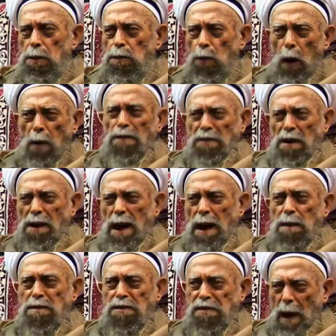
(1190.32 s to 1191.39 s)
Don't
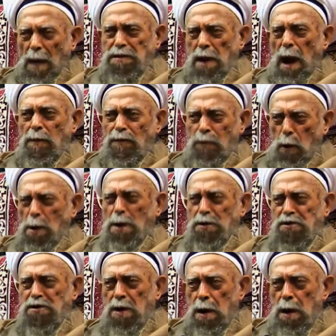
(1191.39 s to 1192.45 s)
claim such a
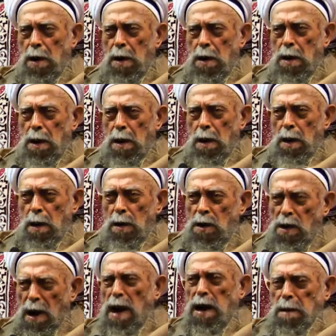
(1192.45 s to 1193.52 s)
foolish
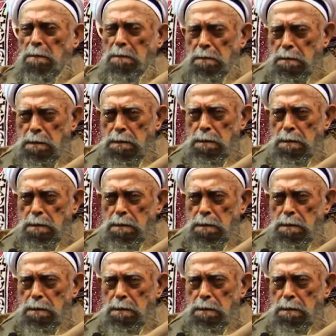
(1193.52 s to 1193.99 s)
claim.